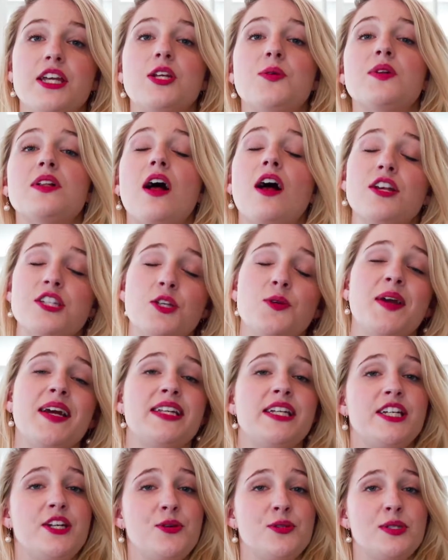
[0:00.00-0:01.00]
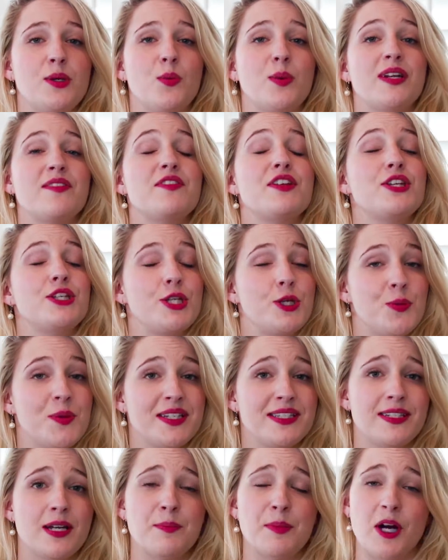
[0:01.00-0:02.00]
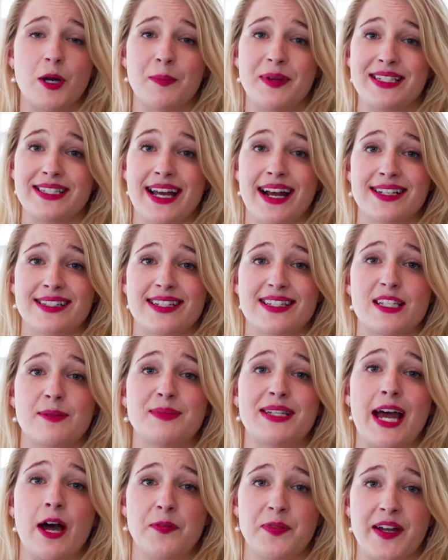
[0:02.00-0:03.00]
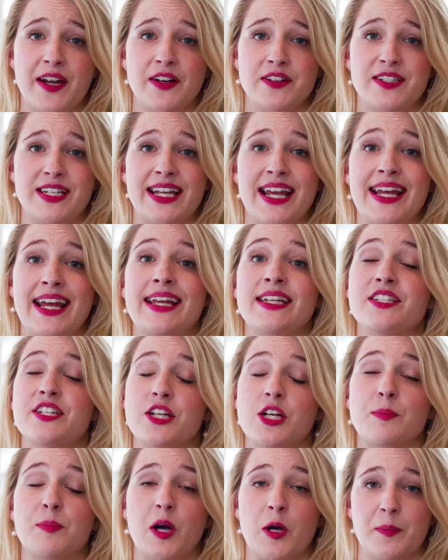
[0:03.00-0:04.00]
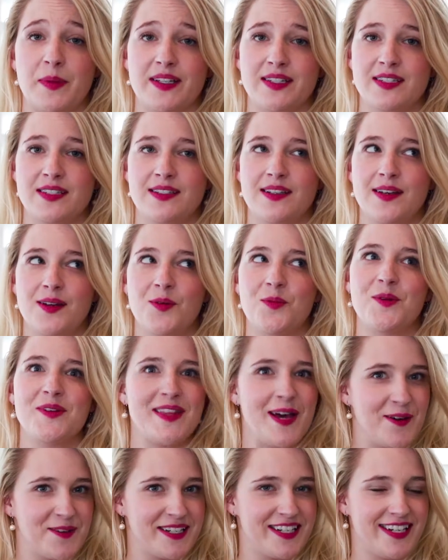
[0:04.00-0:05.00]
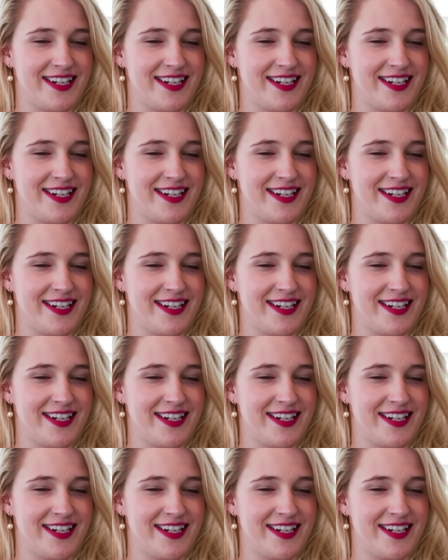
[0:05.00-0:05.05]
You will also get to use one of the newest apartment tech systems out there to get into your apartments, without a